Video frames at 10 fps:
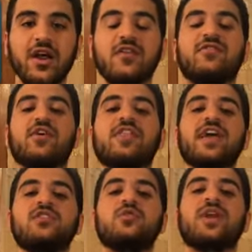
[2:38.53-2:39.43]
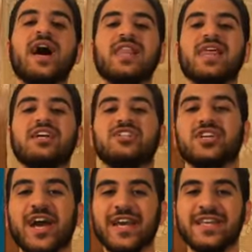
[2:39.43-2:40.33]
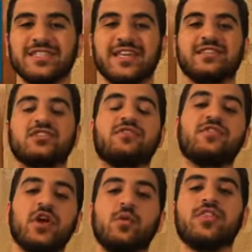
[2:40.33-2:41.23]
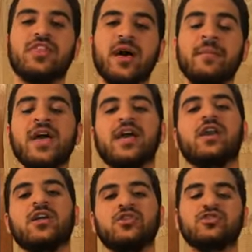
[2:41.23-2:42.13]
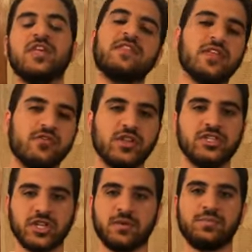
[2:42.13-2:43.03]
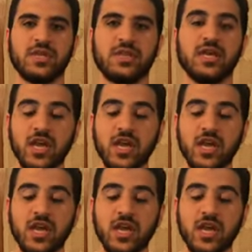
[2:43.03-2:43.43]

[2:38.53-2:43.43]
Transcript: for they do not let shyness interfere with them in understanding their religion completely.